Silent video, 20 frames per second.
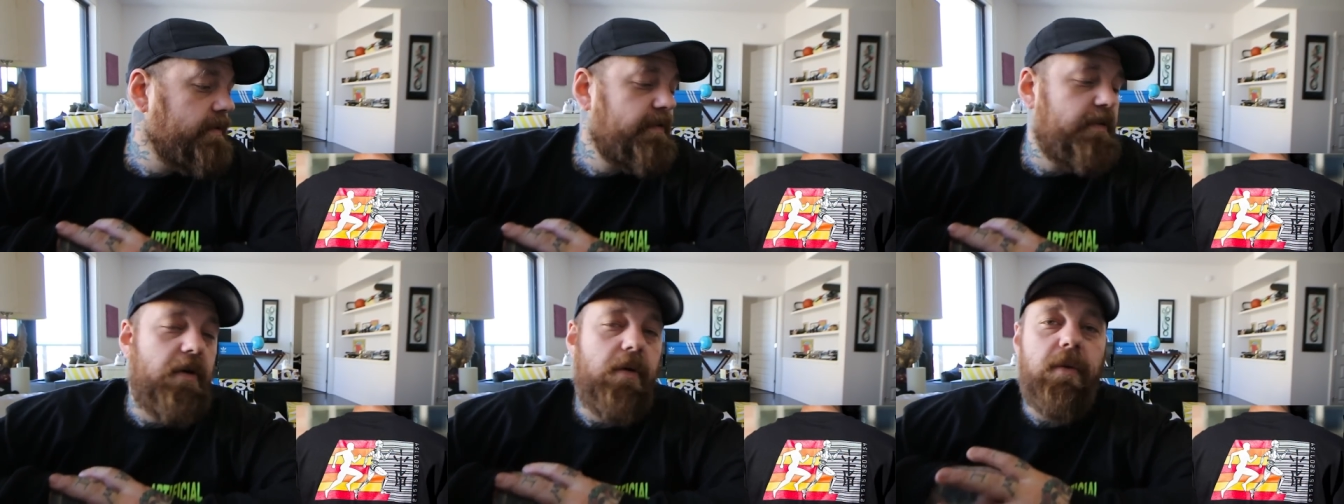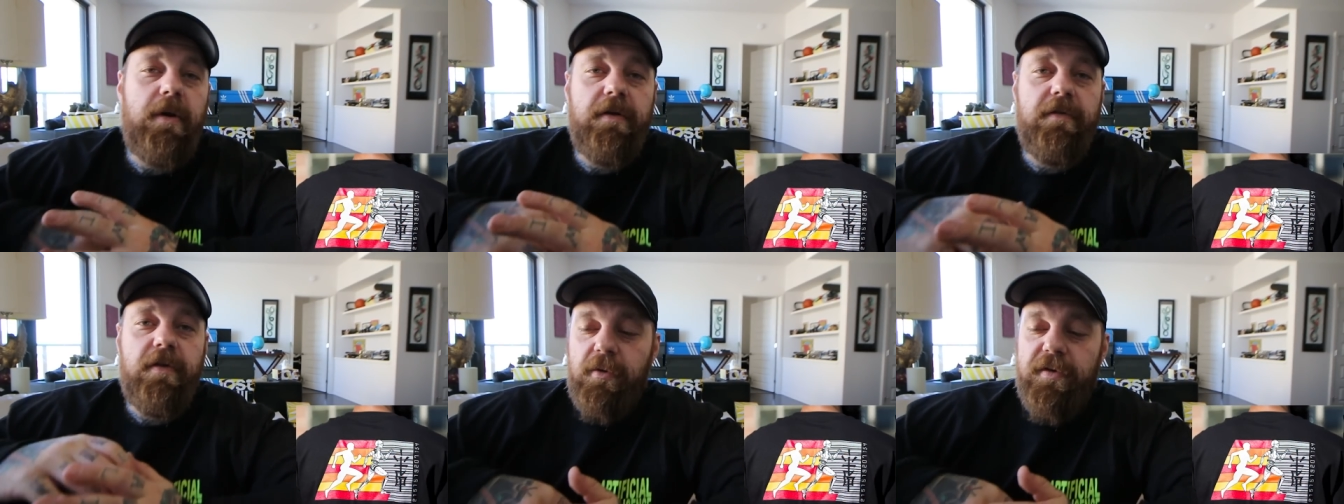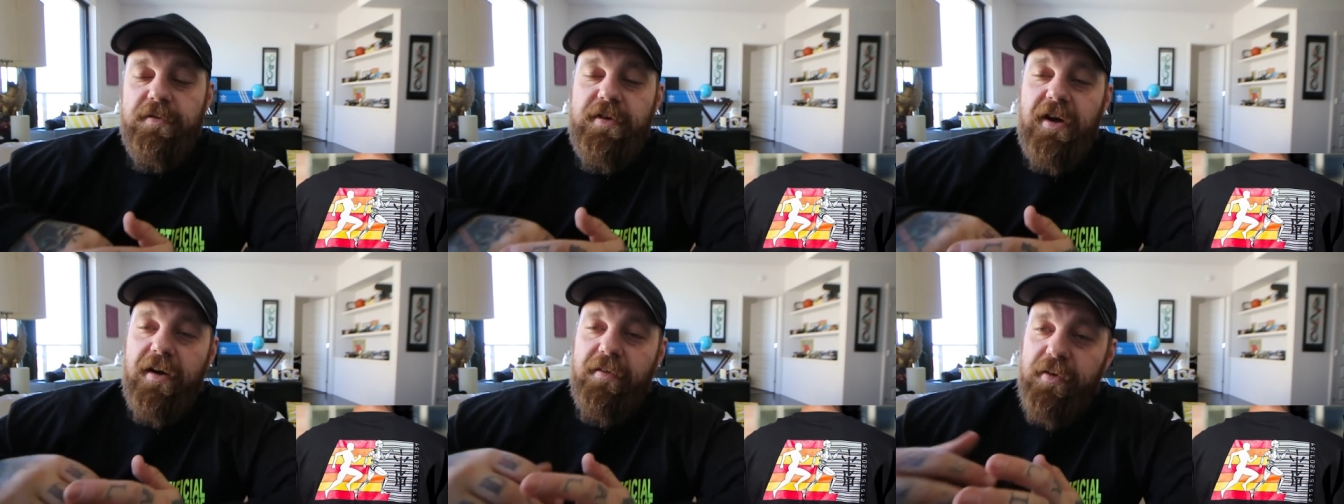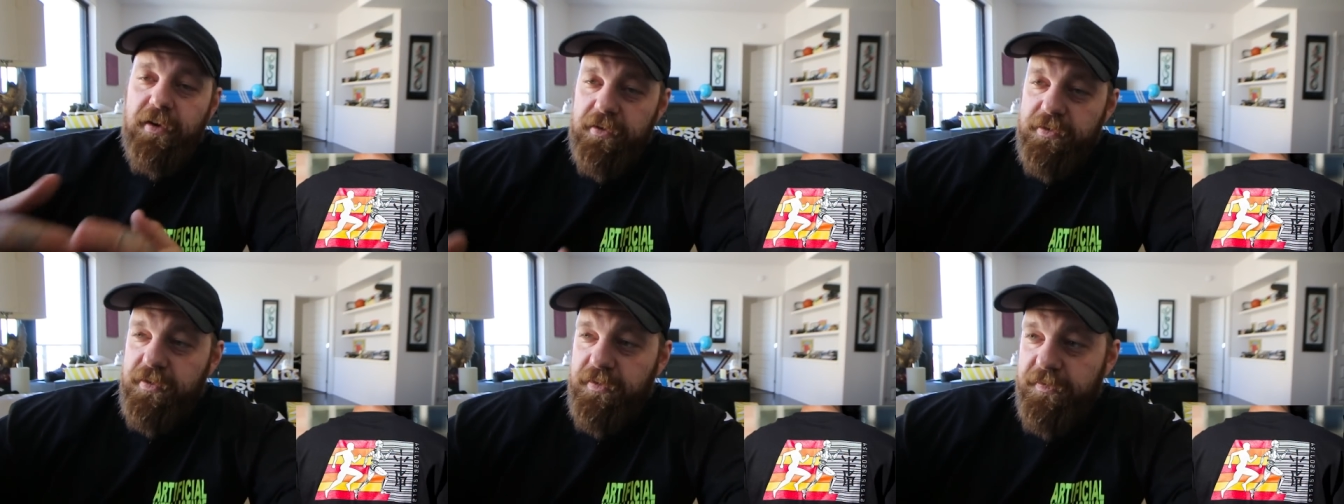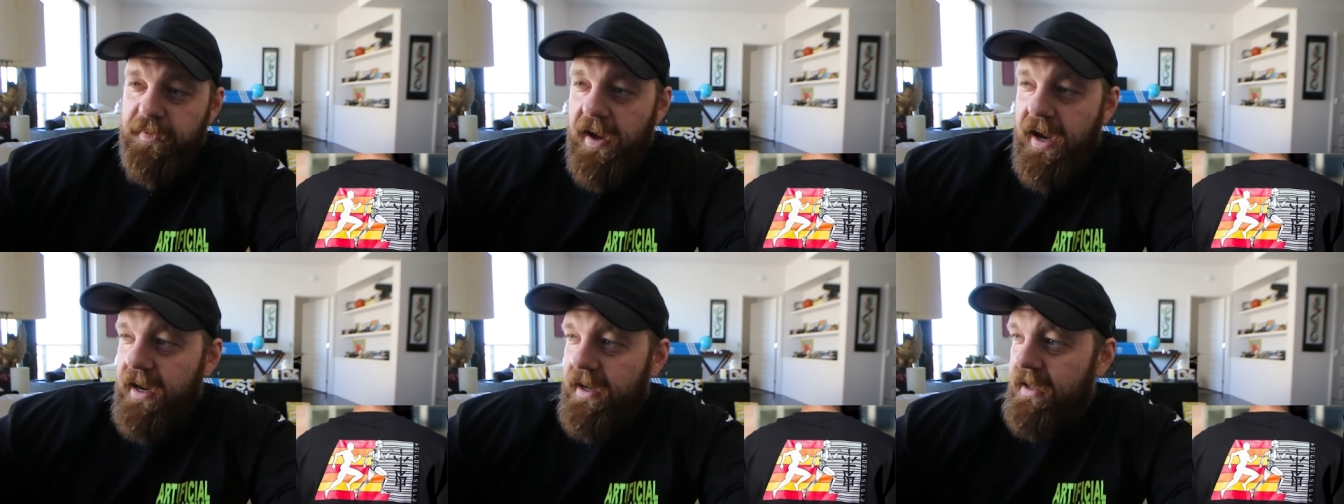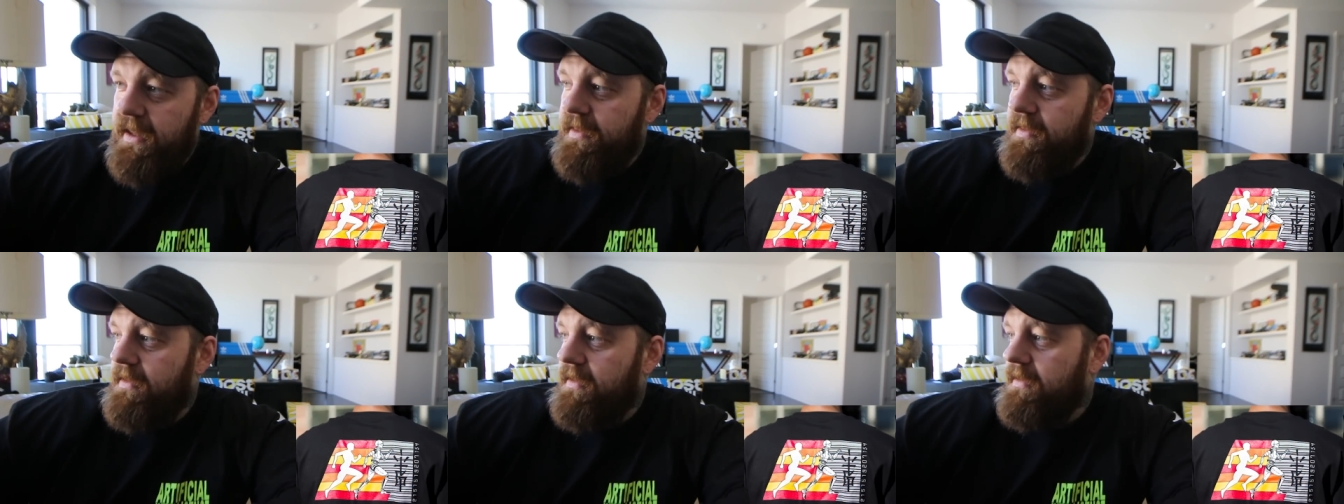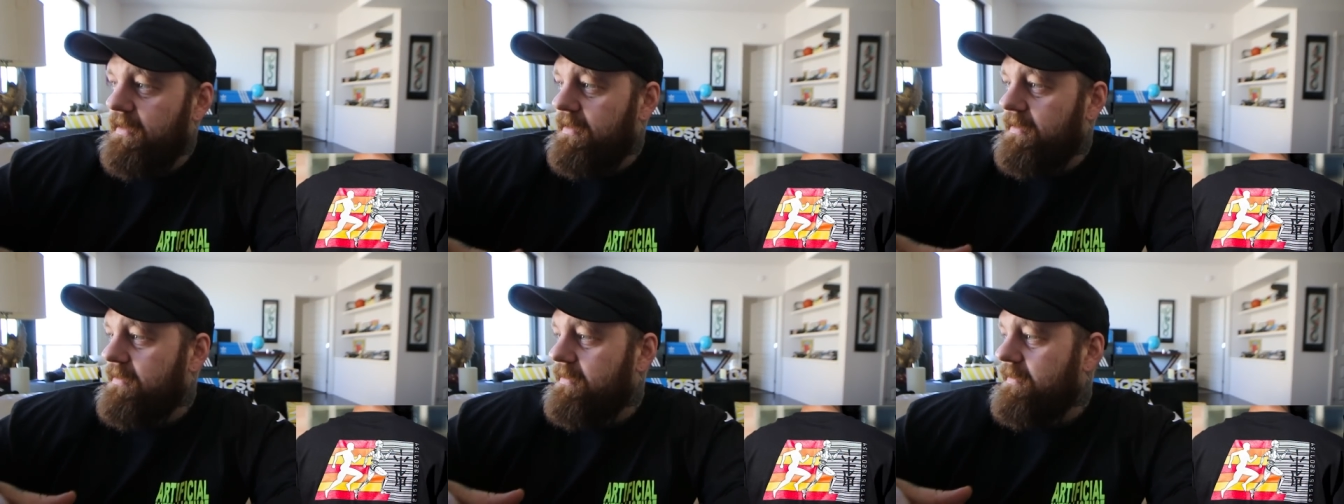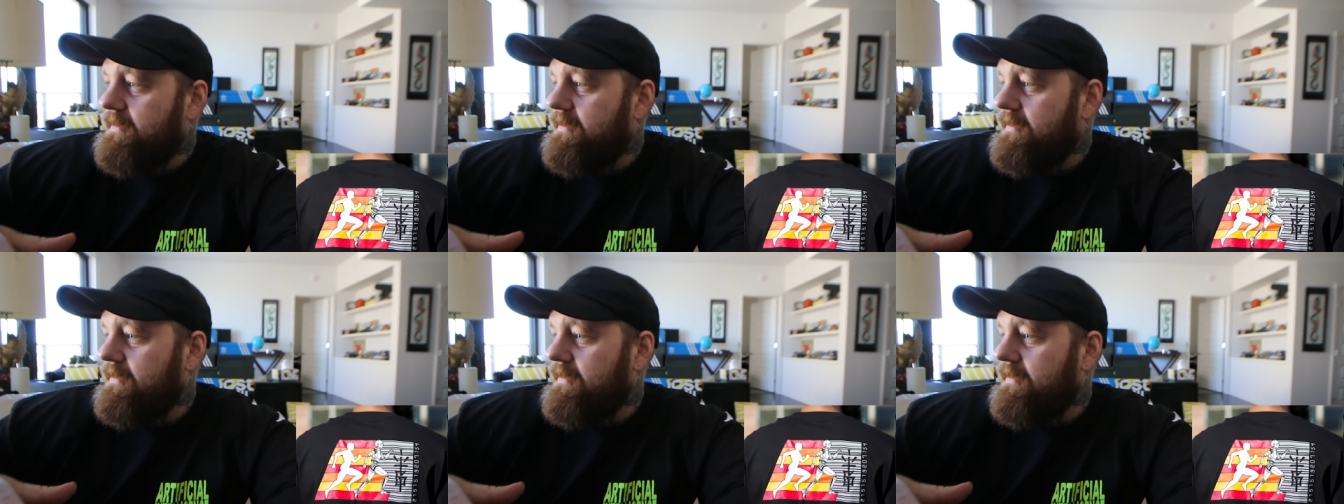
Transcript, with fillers: So we've we've diversified it. The